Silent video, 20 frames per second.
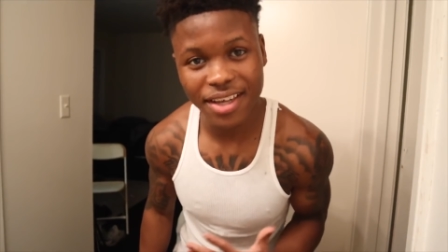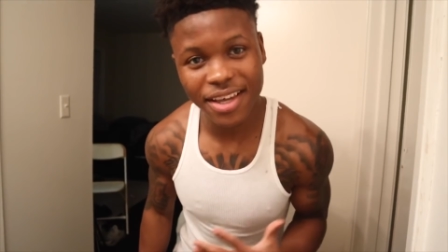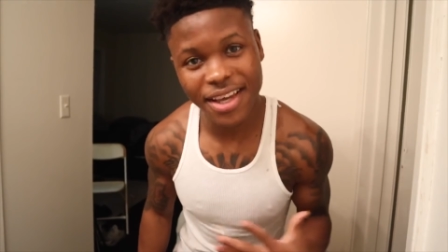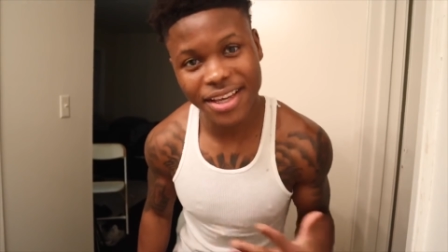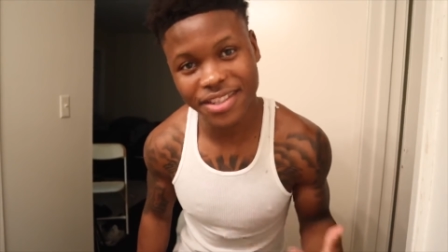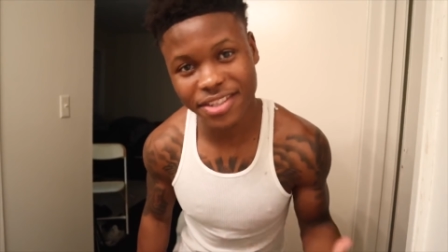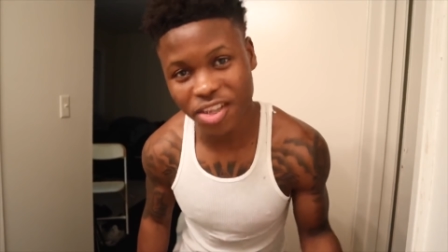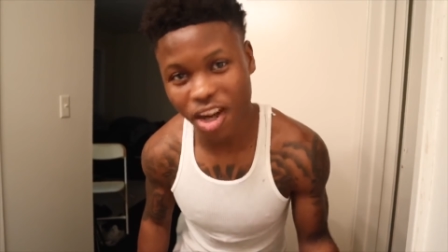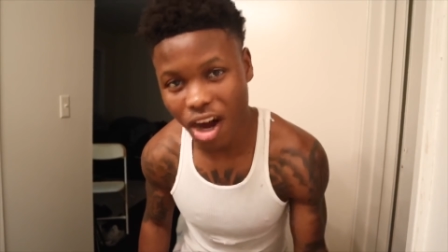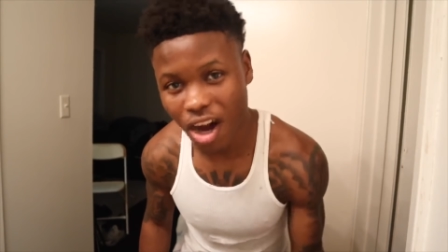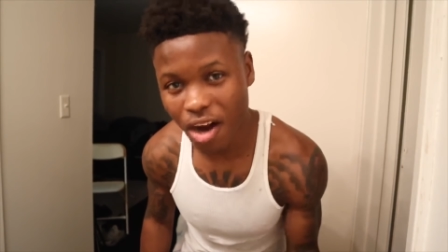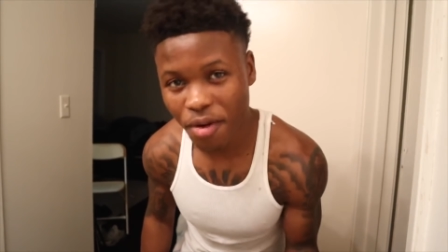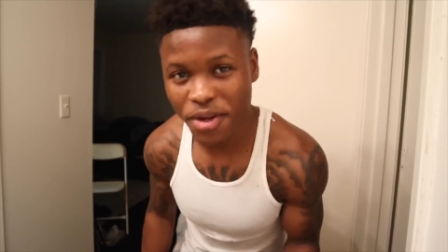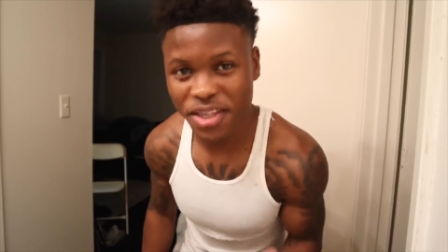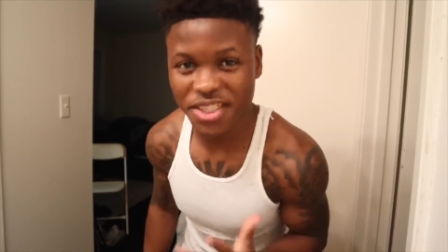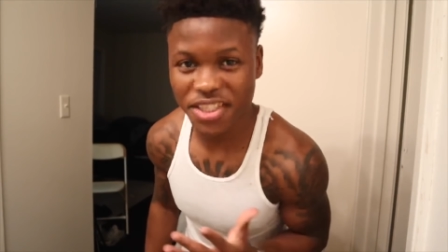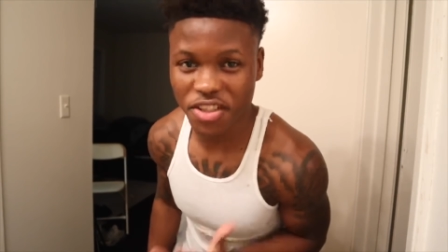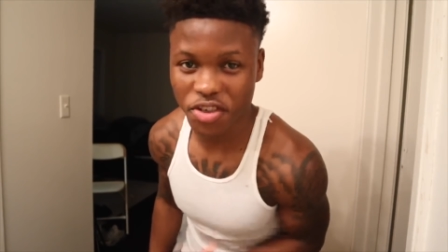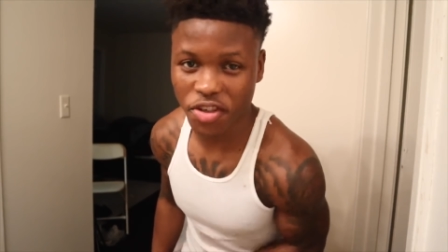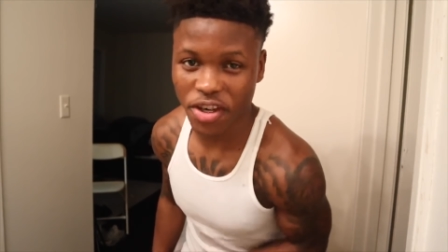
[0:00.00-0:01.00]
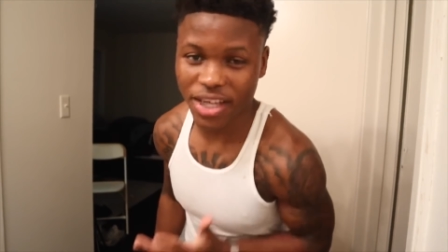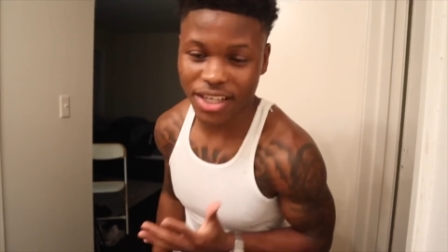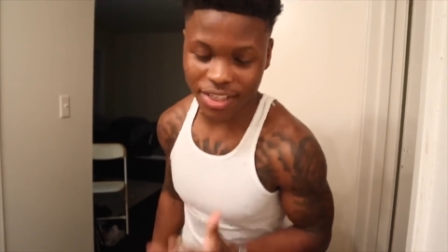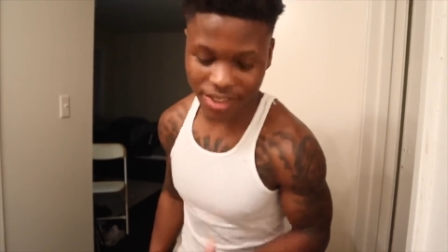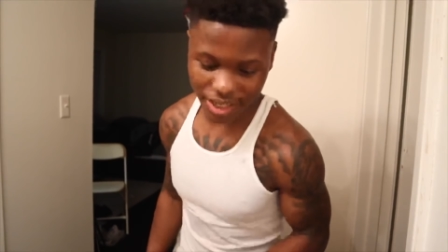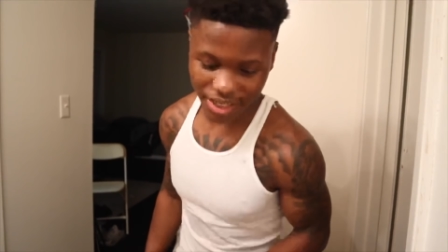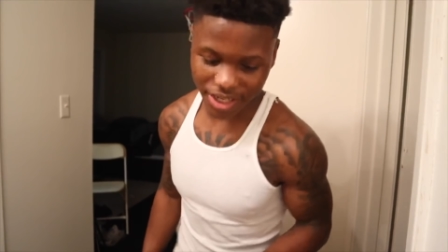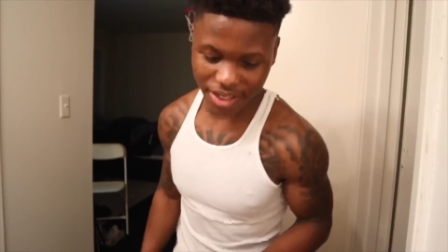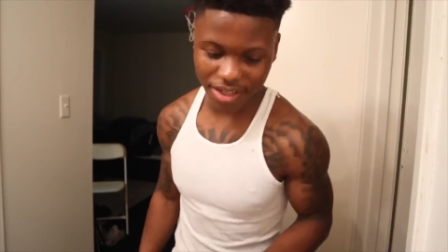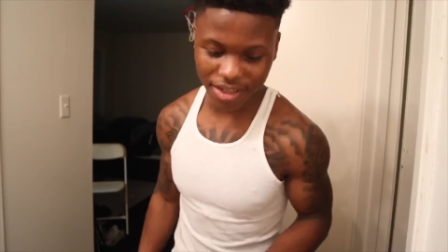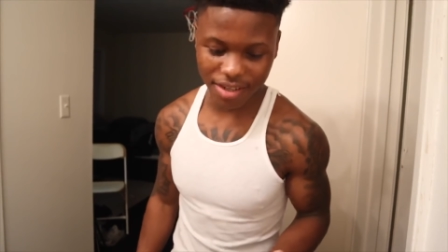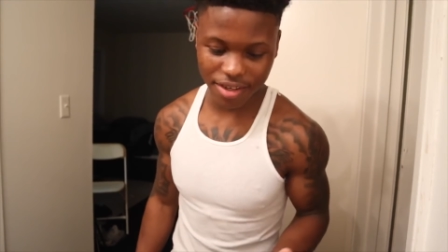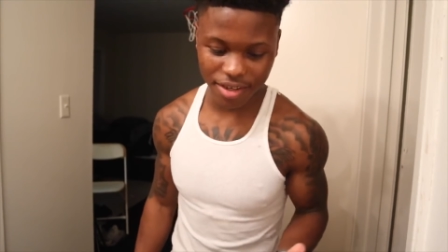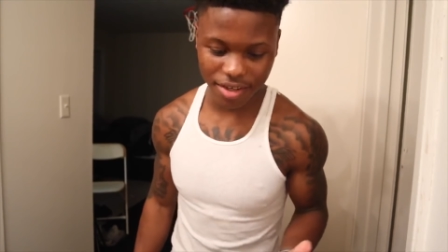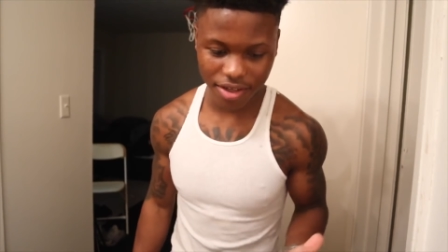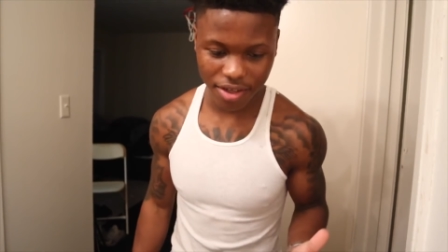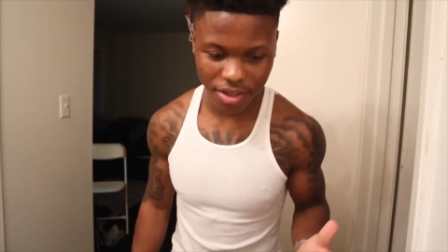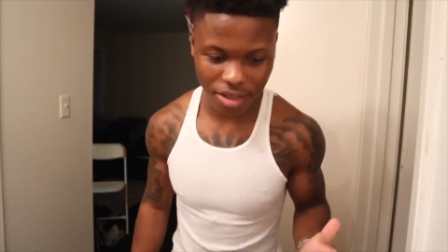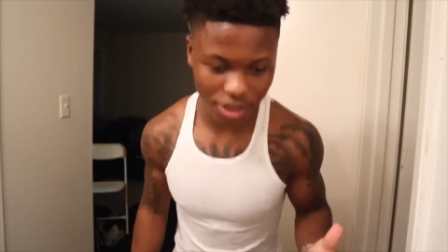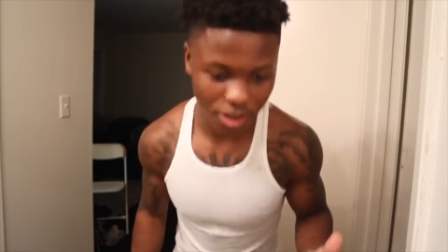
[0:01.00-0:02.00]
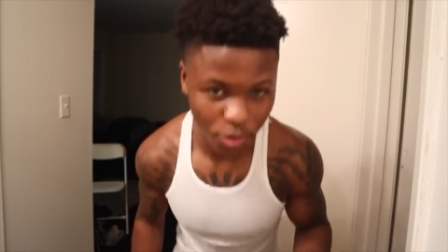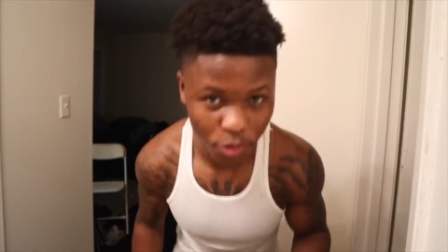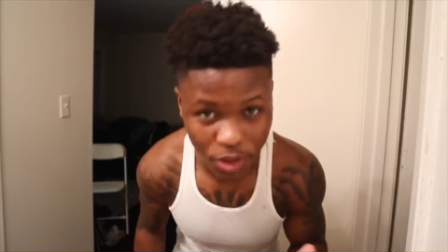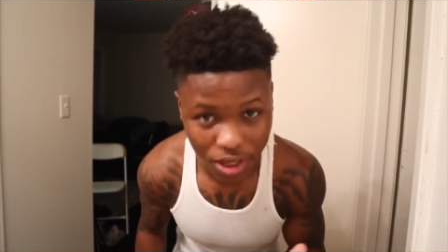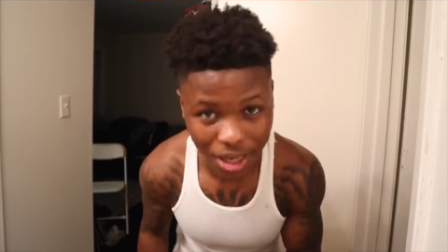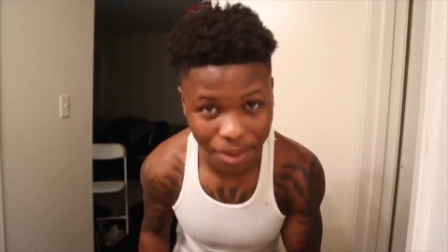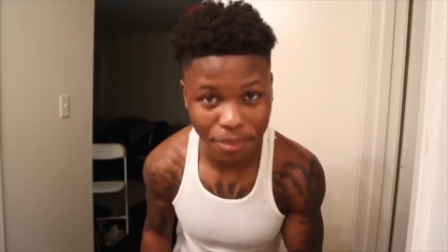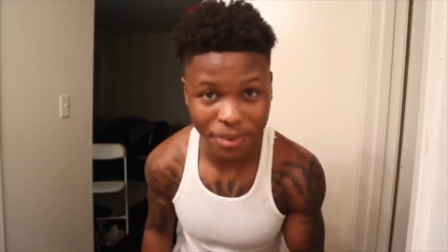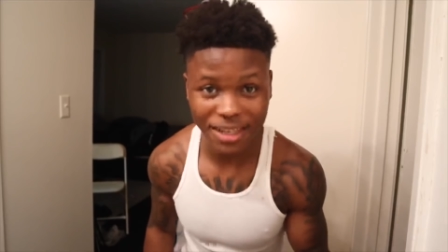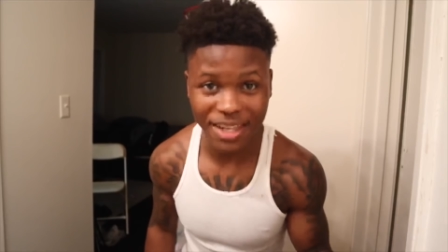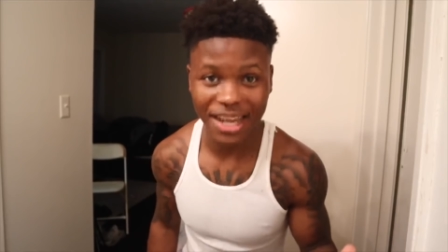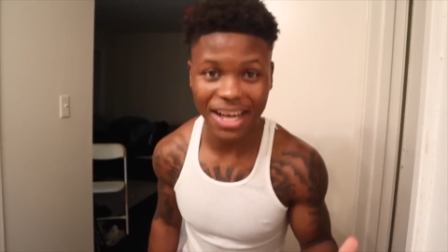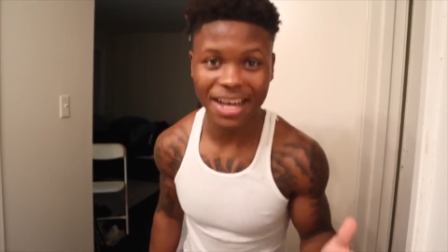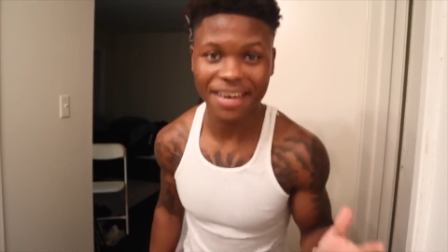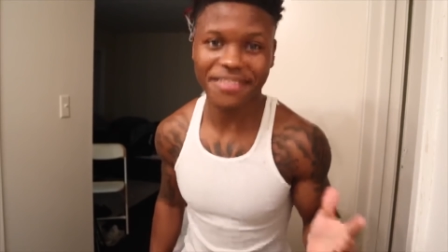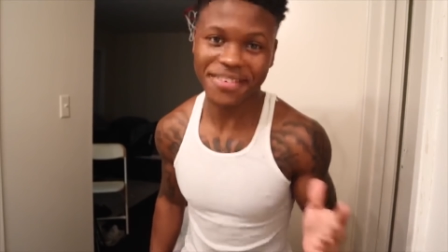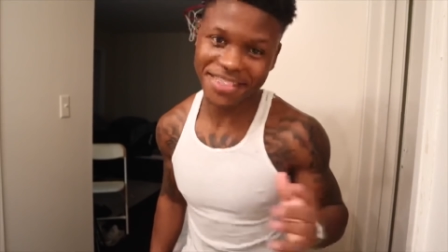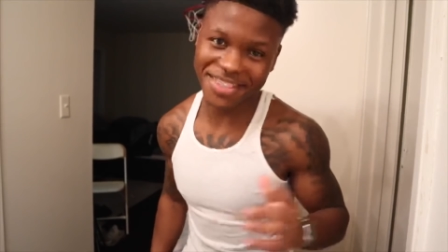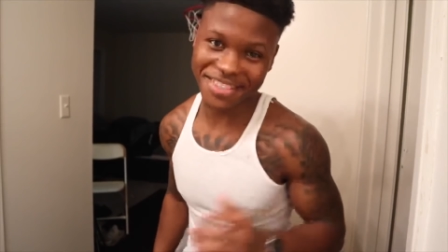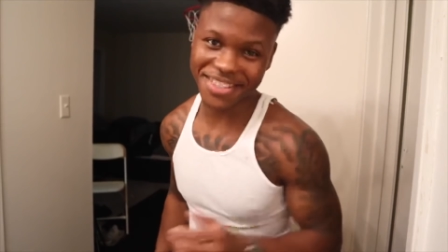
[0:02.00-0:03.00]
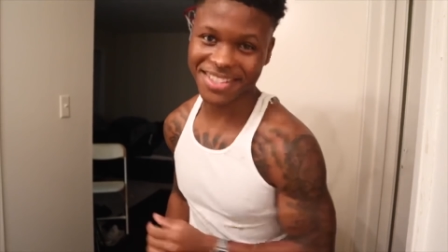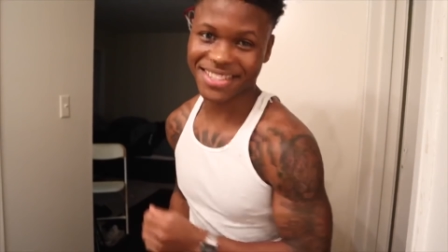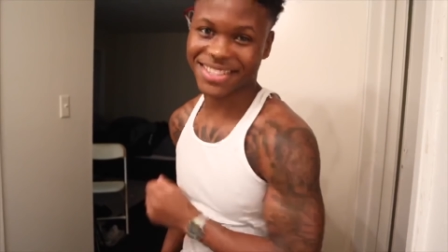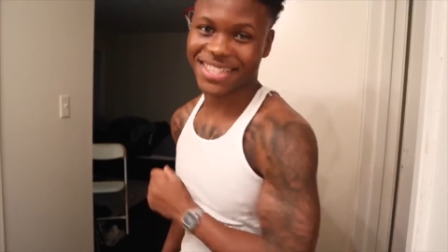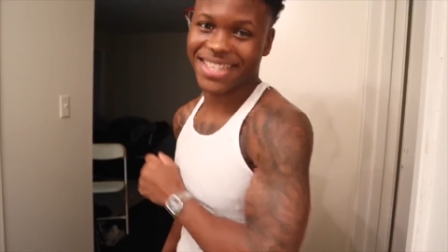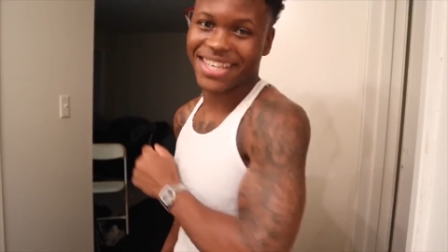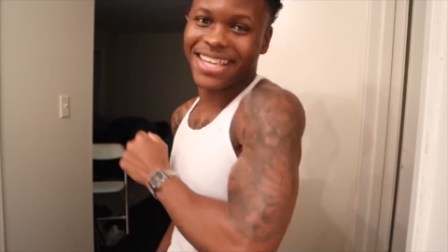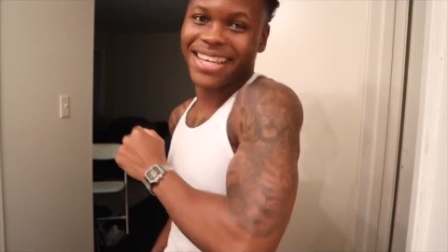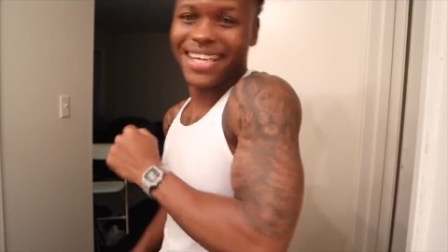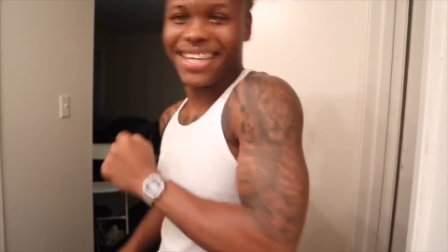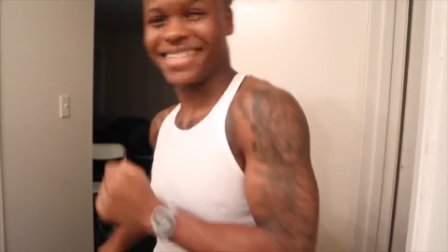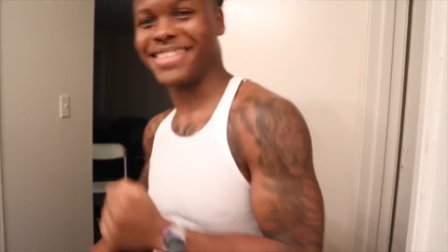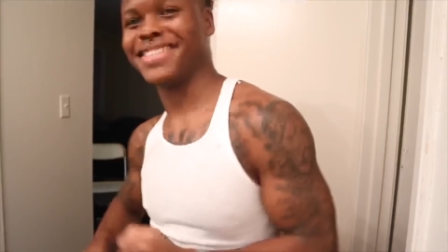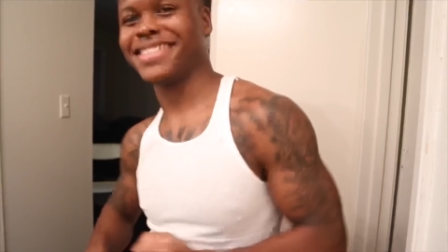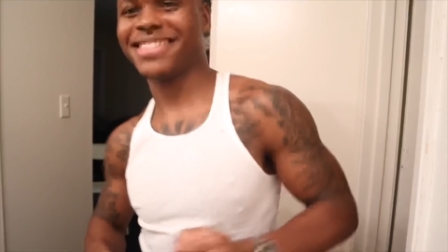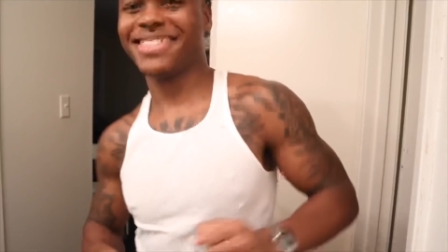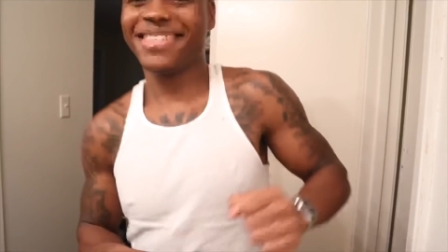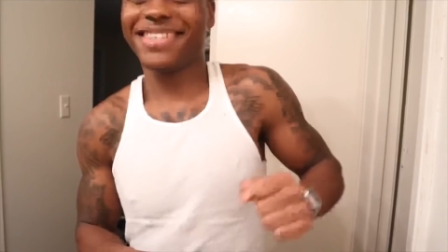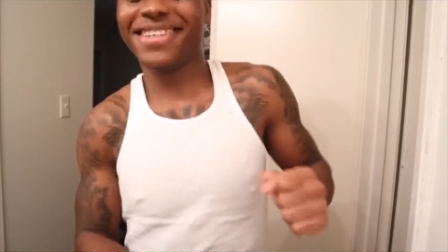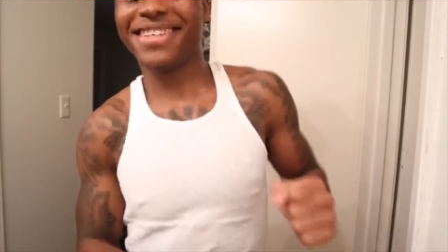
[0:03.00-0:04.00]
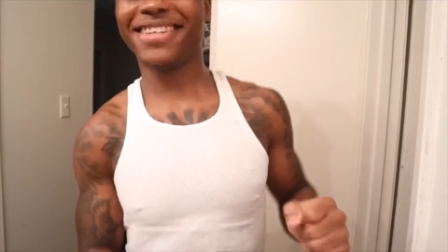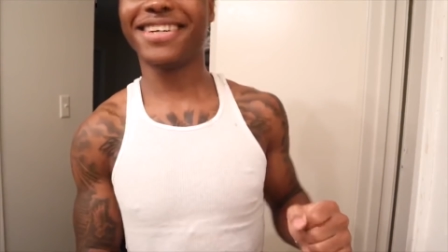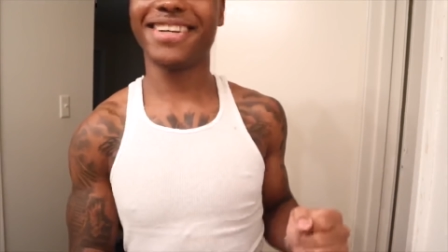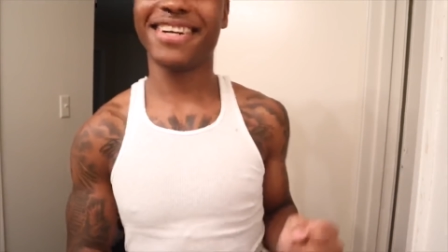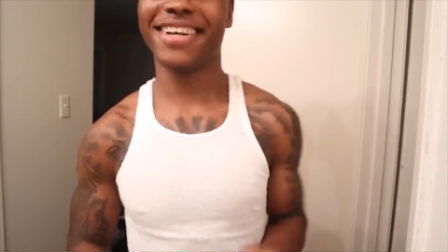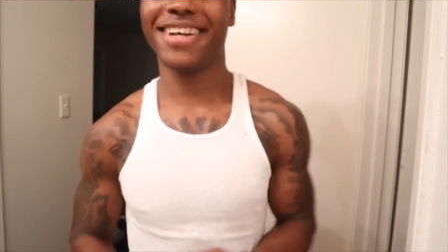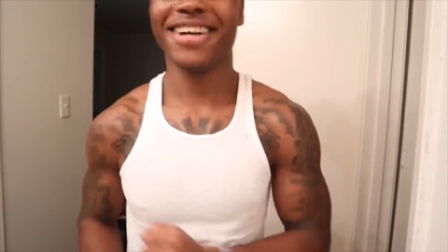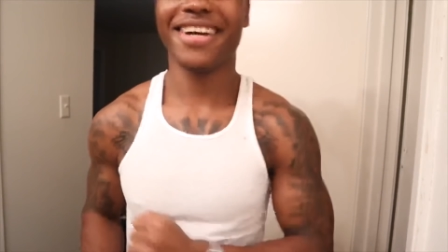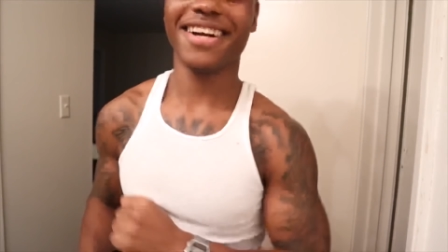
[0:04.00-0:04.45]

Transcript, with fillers: It's always a great day when I'm alive. You see what I'm saying? It's serious.